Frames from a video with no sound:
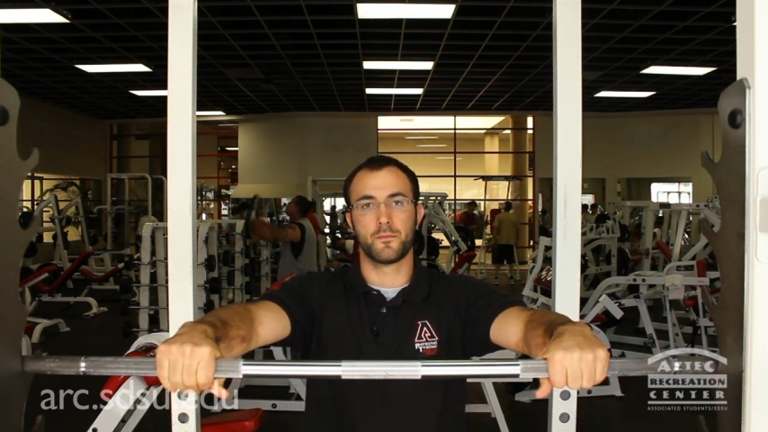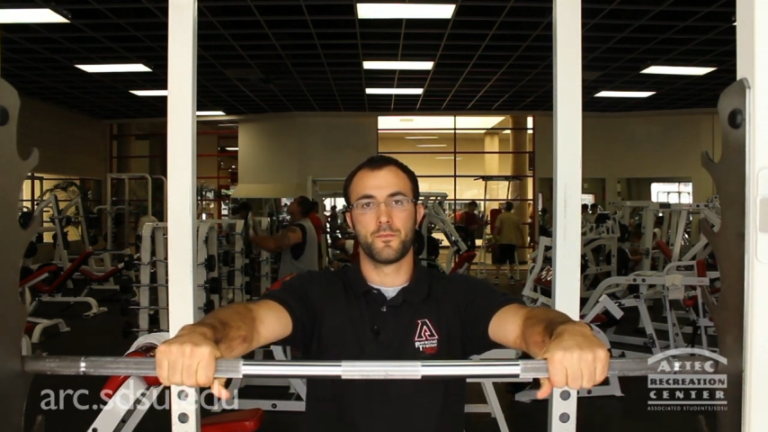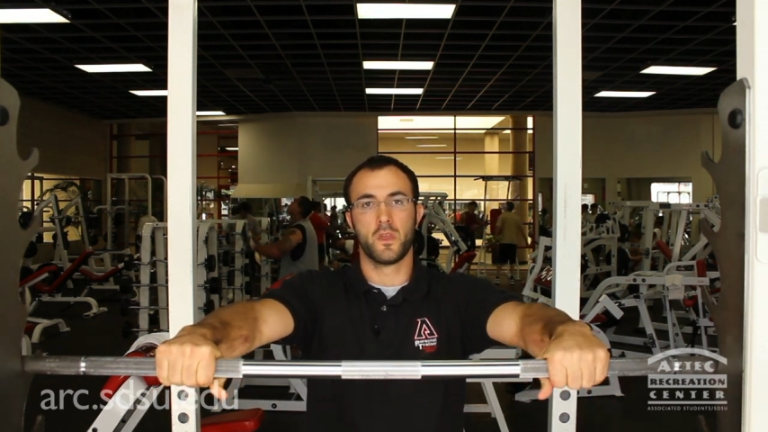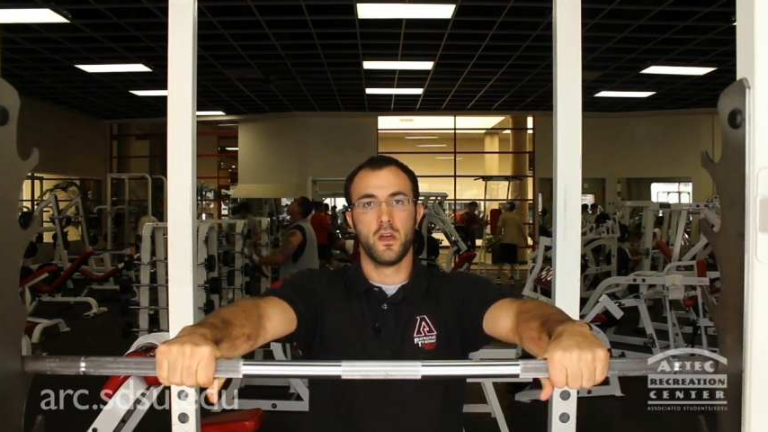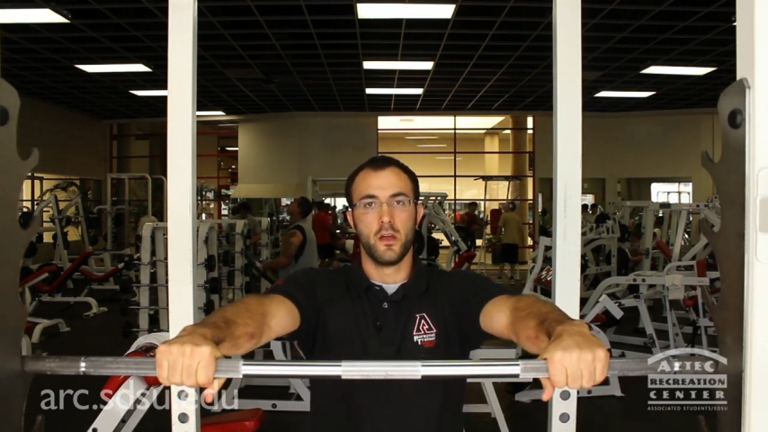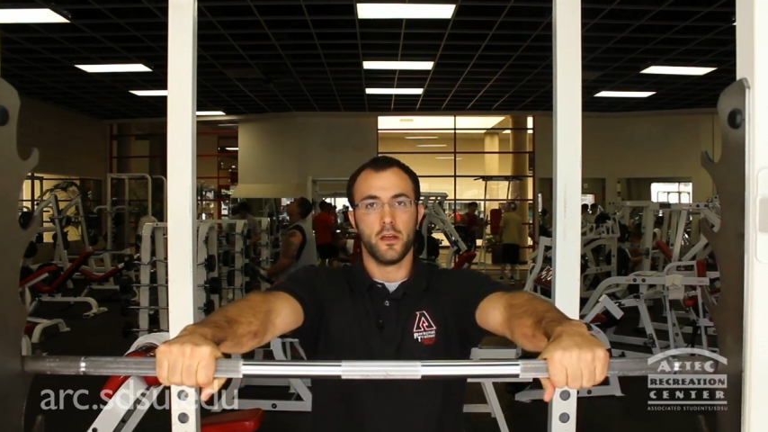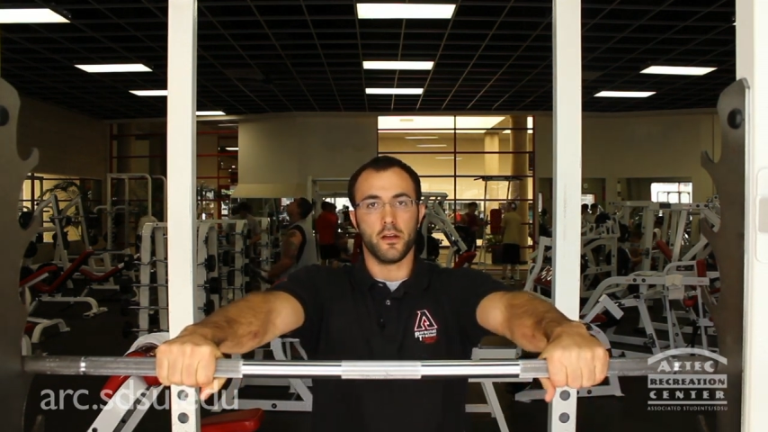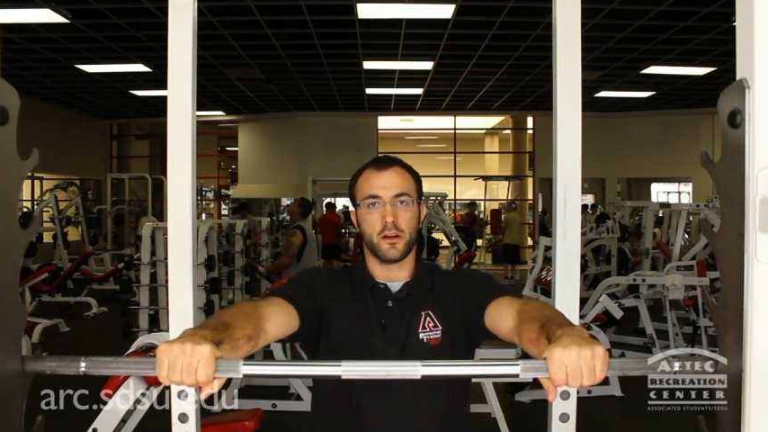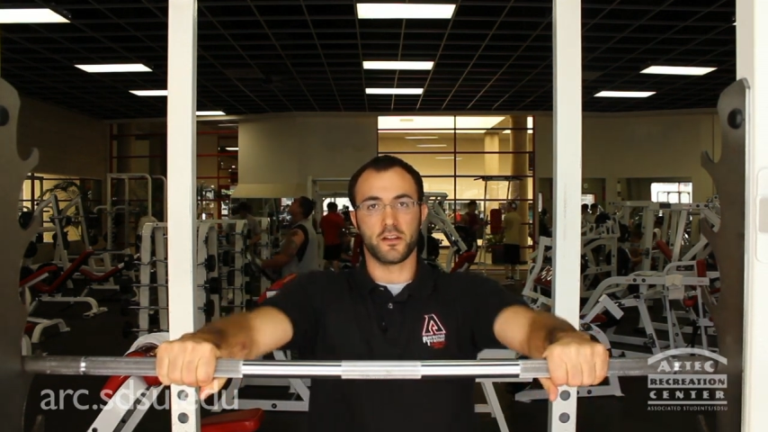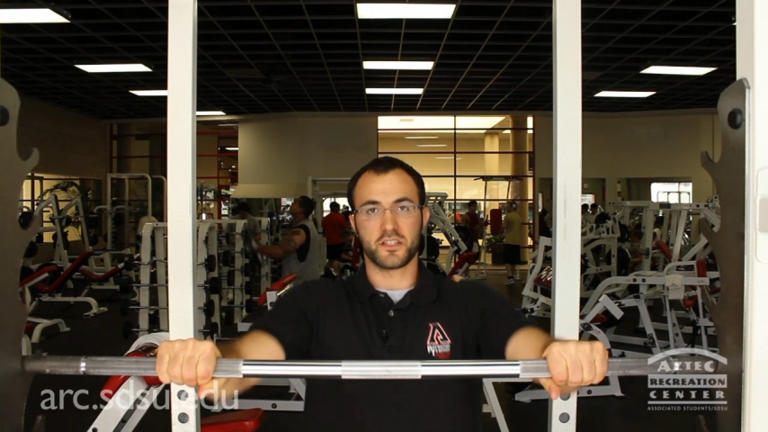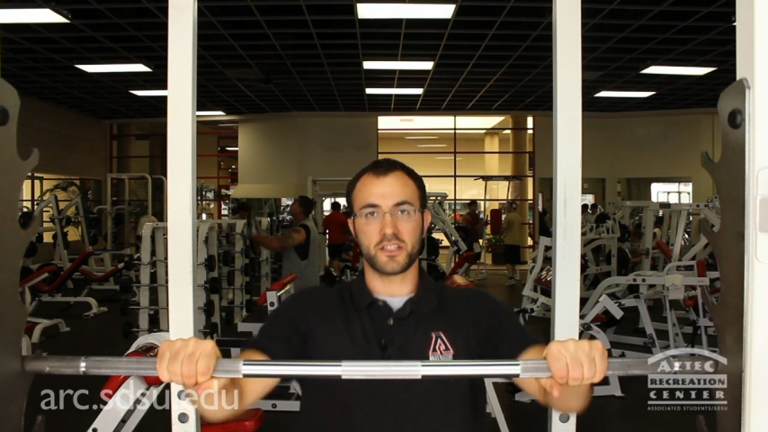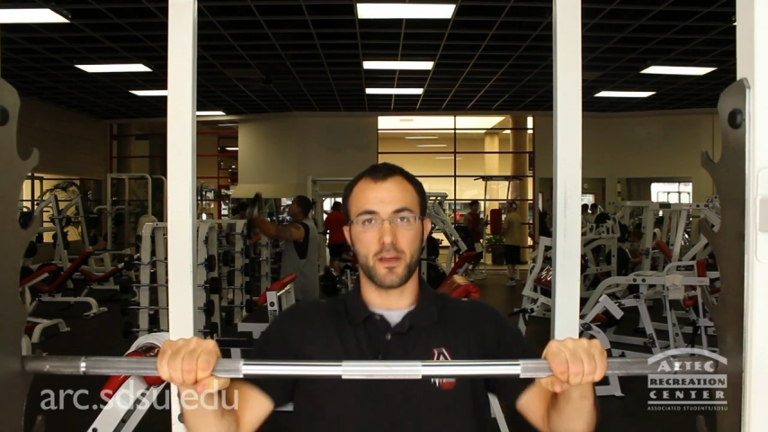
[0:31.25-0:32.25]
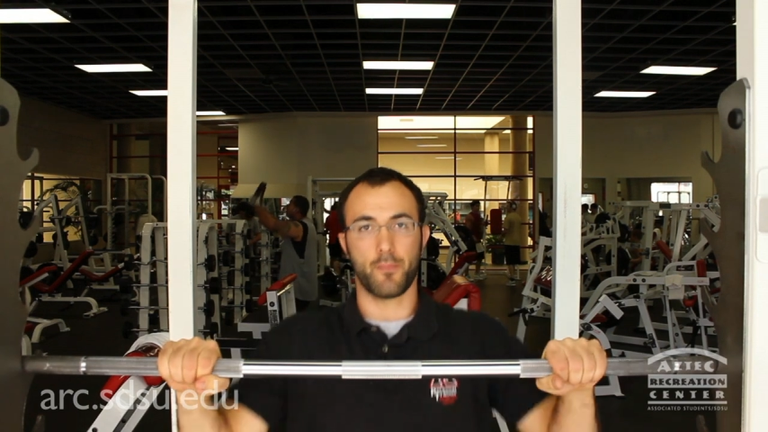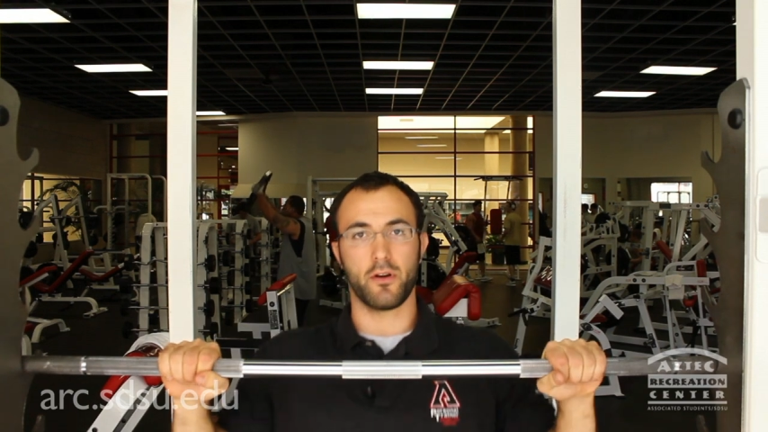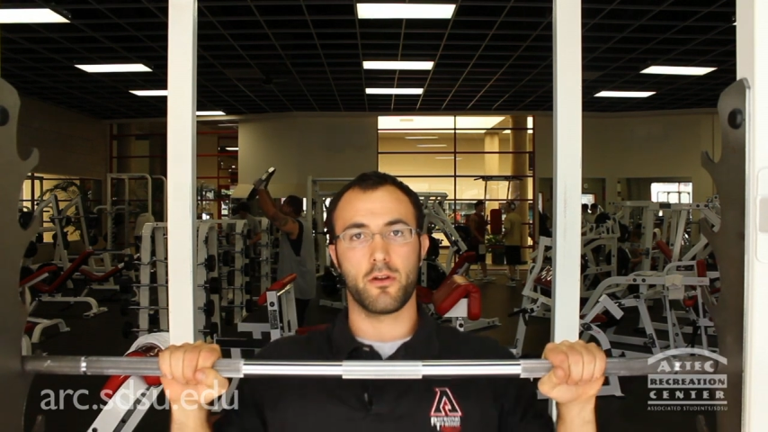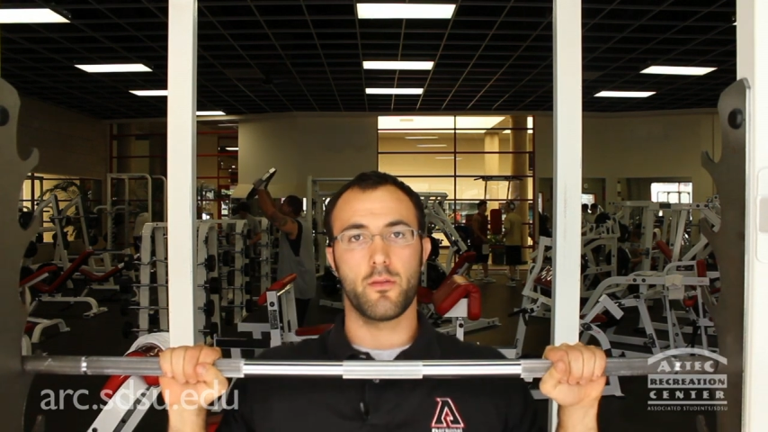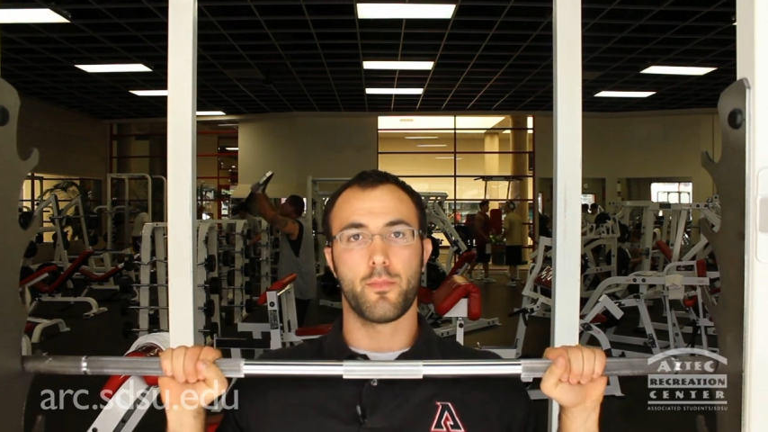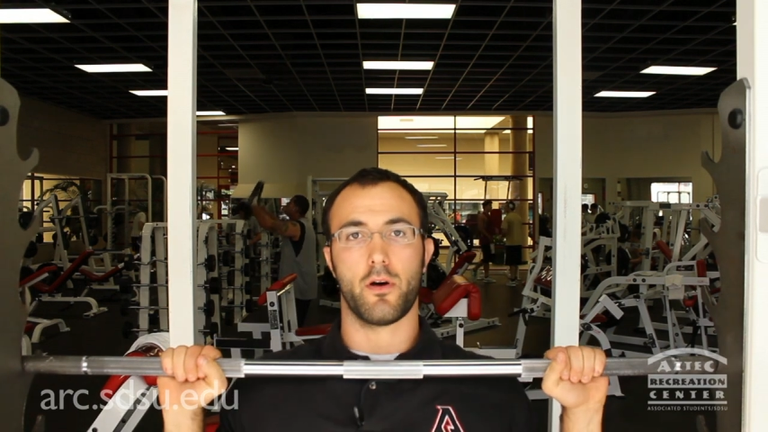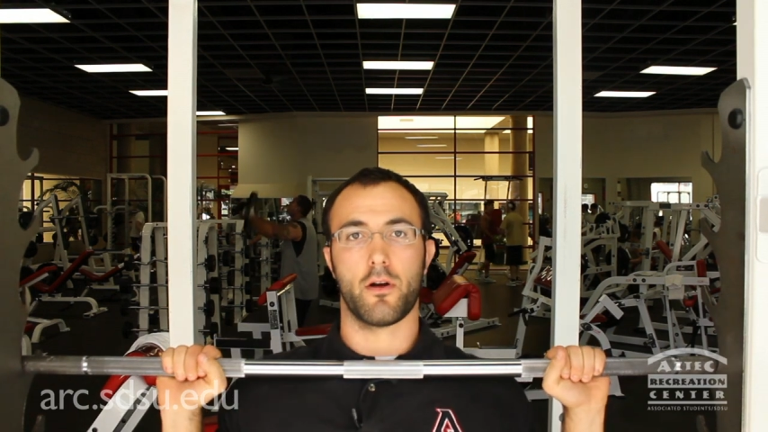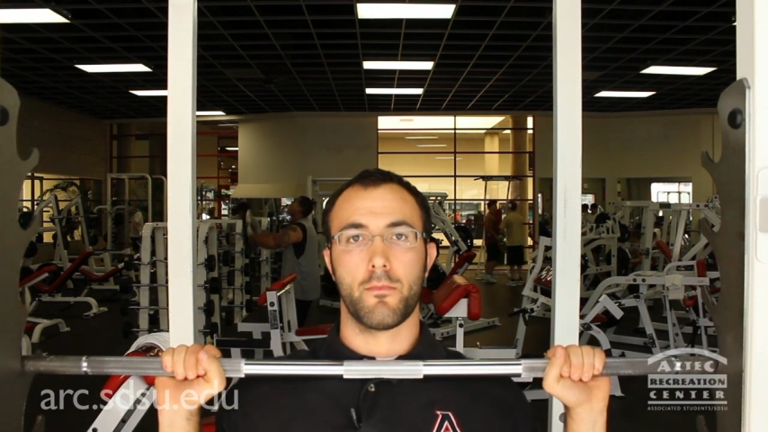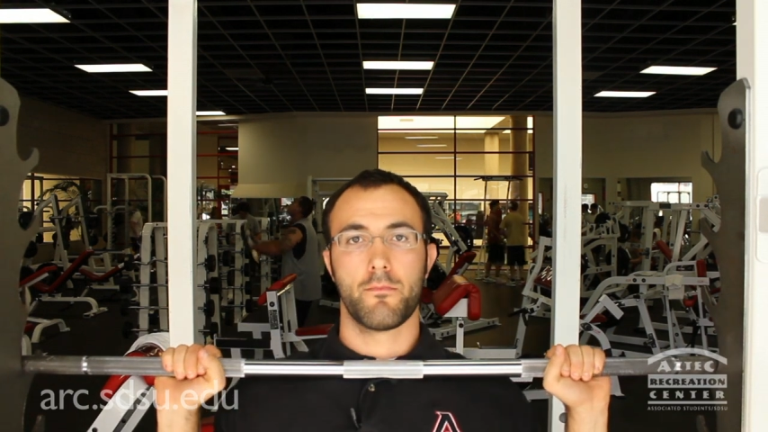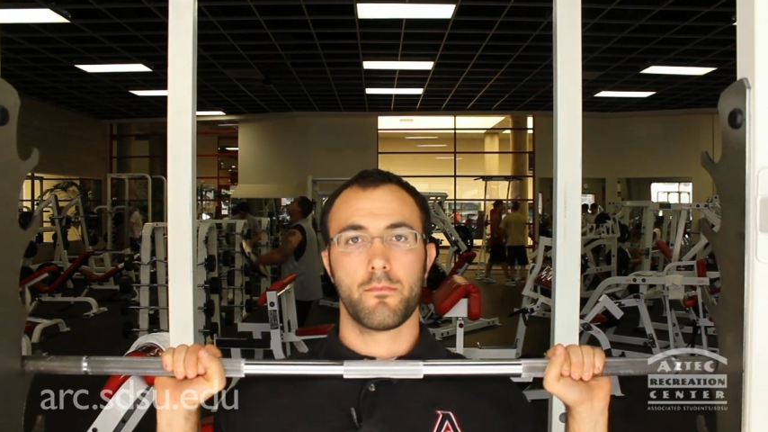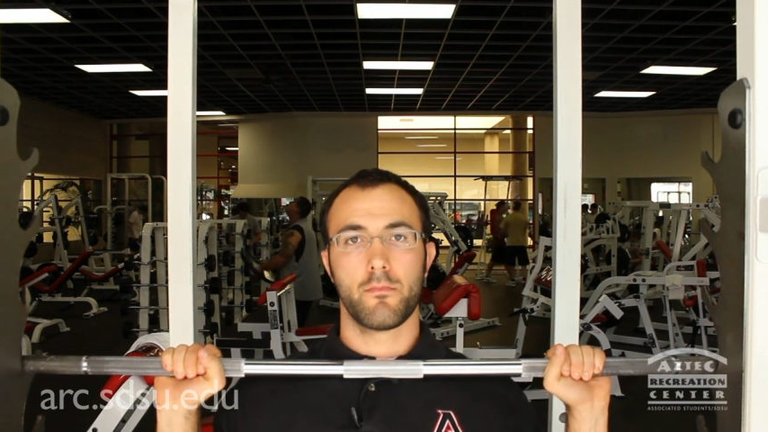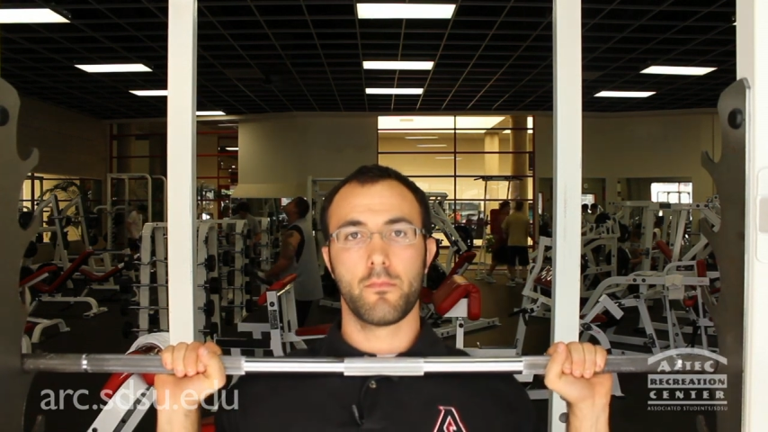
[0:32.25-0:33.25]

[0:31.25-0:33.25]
You're going to step under the bar,